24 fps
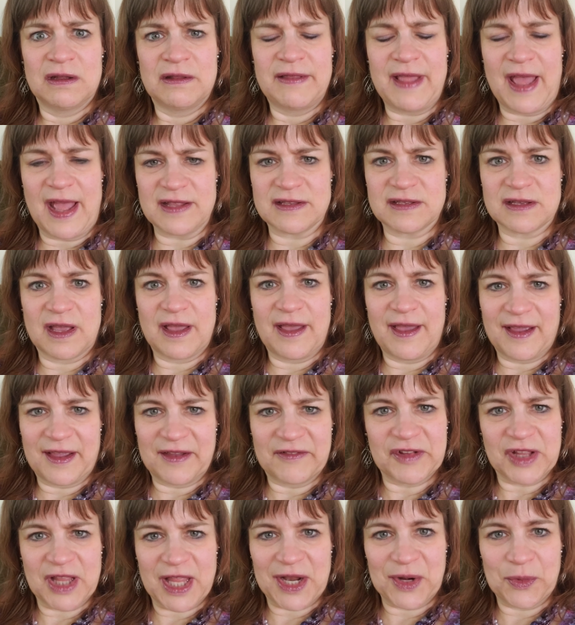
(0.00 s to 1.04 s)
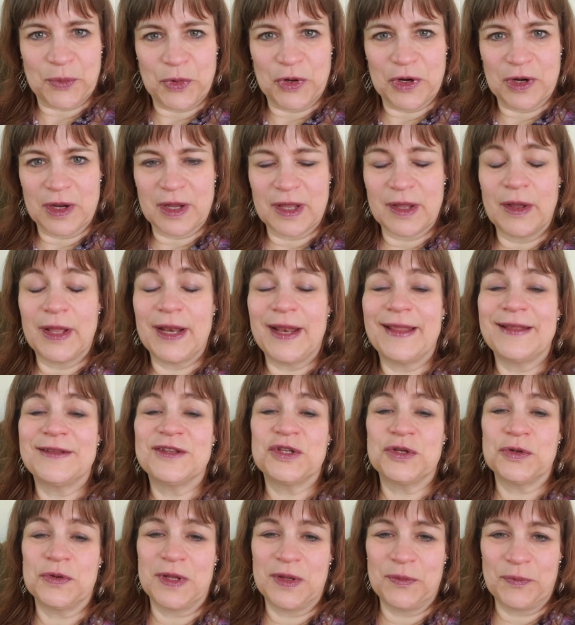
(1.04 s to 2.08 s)
That's a heck of a lot of work. And
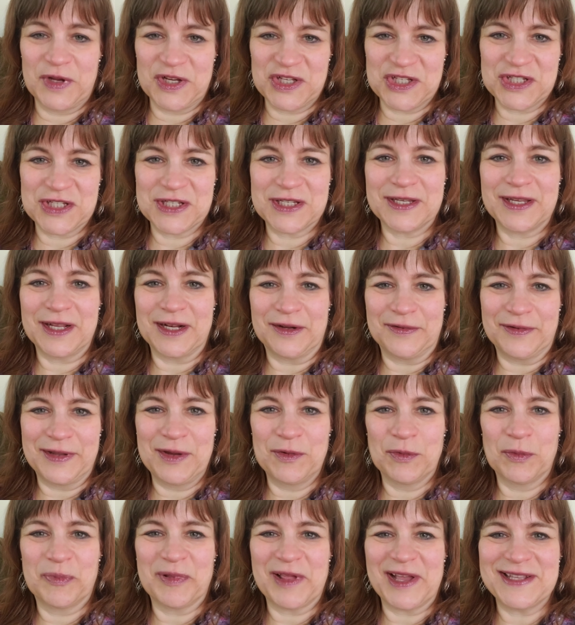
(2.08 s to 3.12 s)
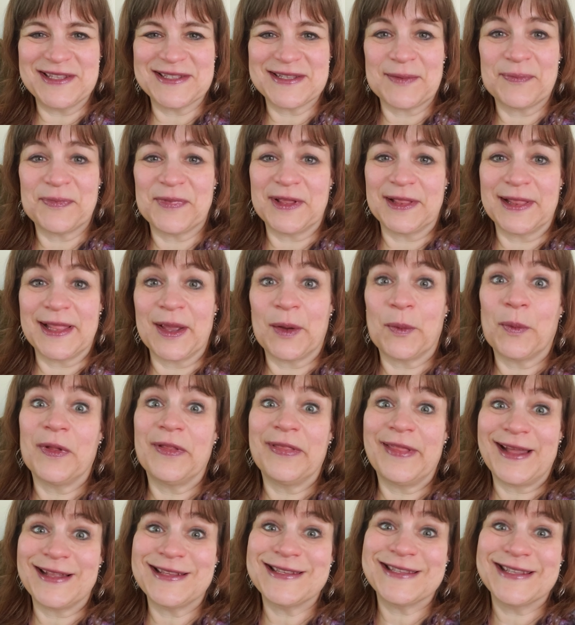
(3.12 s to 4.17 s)
to which, you know, he replied something like, well,
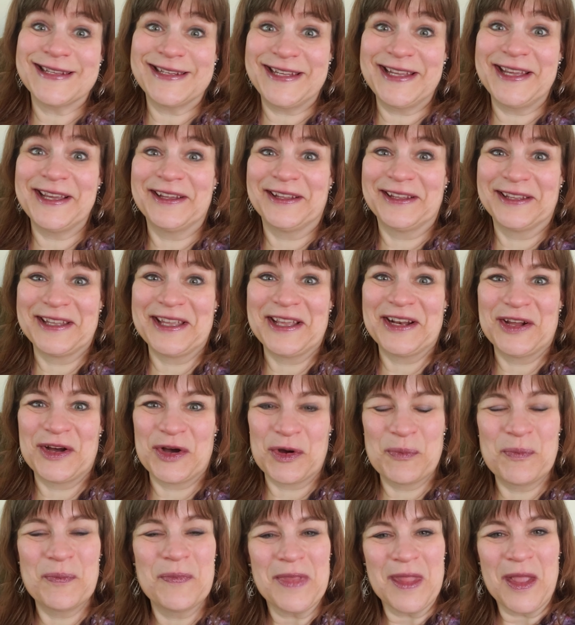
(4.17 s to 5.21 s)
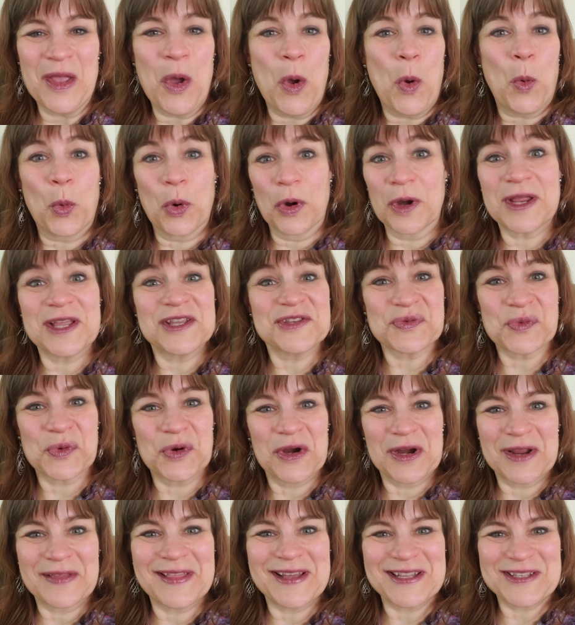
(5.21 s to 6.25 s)
that's the deal, you know, work is
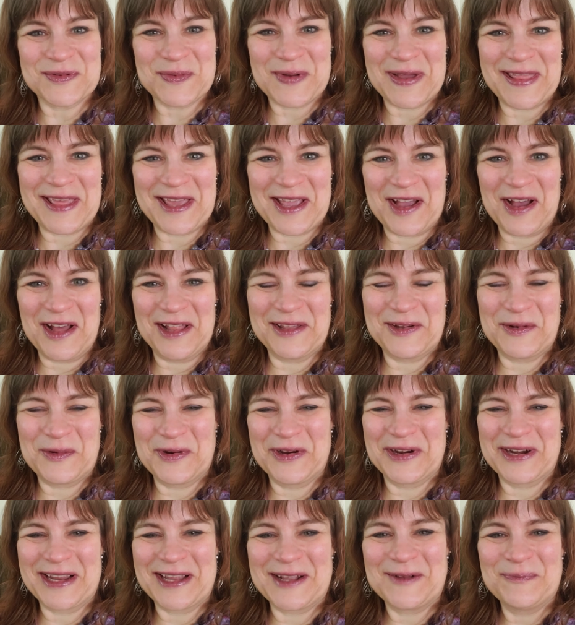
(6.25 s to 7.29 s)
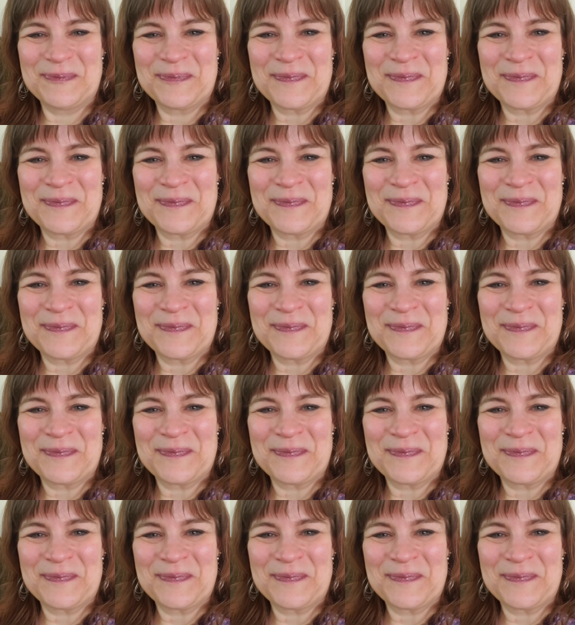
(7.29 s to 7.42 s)
work. That's why they call it work.